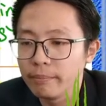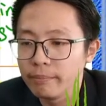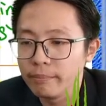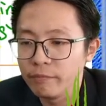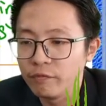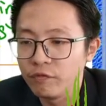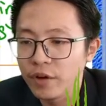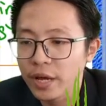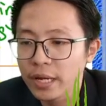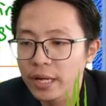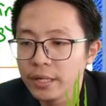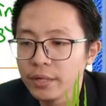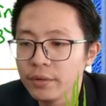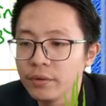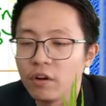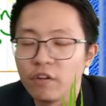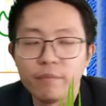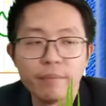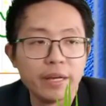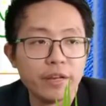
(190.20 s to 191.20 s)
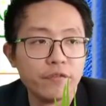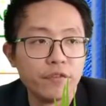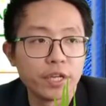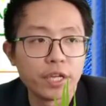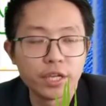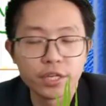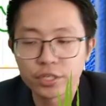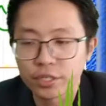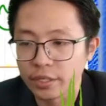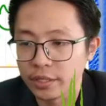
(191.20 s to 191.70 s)
value of
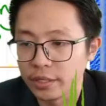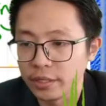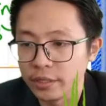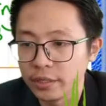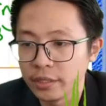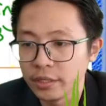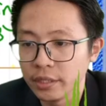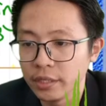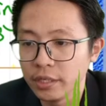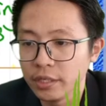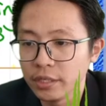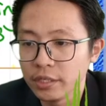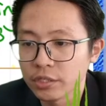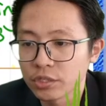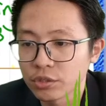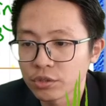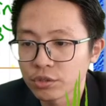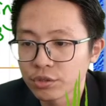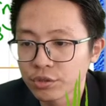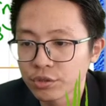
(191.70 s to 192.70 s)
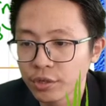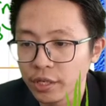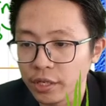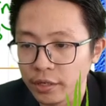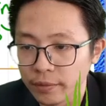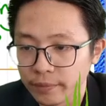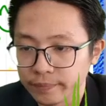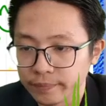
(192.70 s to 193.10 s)
magnification is 3.